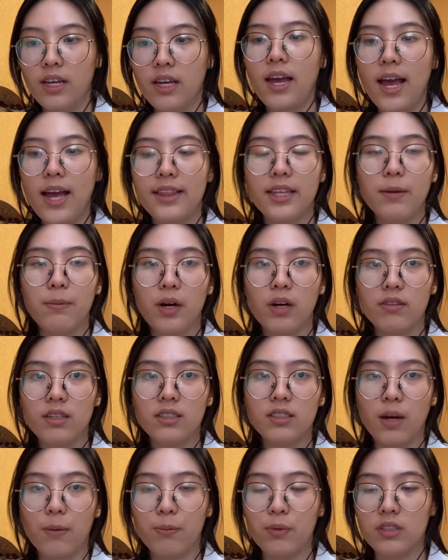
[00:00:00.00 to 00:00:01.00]
Antibiotics
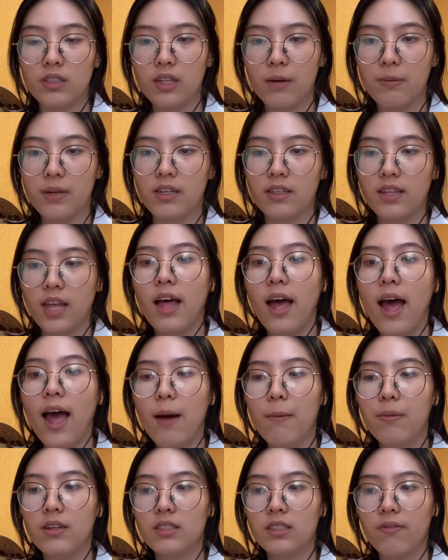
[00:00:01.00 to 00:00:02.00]
are prescribed in a
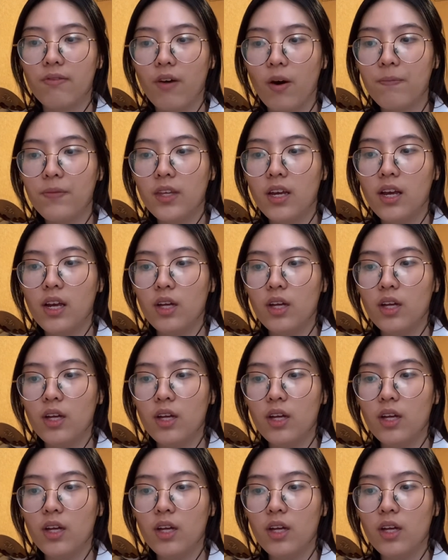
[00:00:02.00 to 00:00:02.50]
tablet form